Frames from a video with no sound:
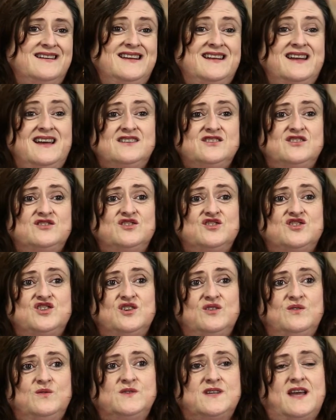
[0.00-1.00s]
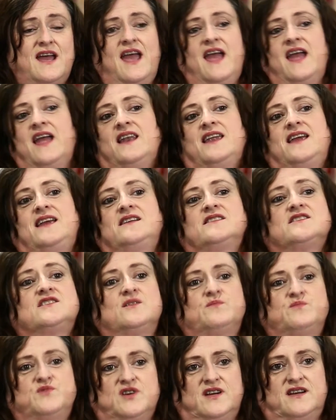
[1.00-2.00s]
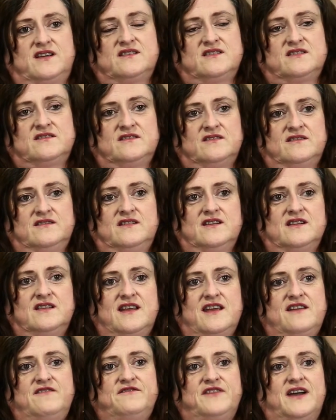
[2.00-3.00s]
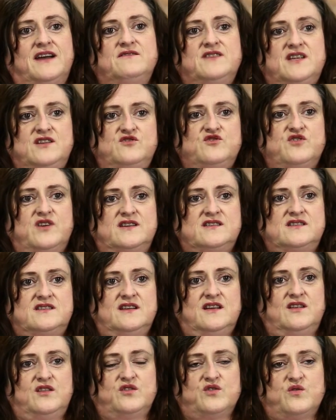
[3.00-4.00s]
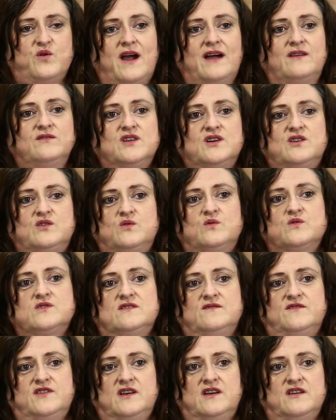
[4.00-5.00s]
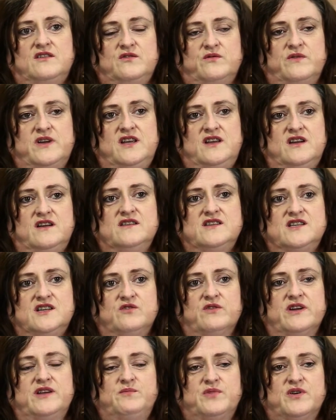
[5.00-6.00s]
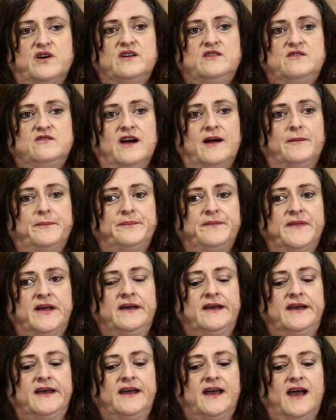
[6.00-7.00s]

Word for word: in essence, choose any subject that they found interesting throughout the course of their three year degree programme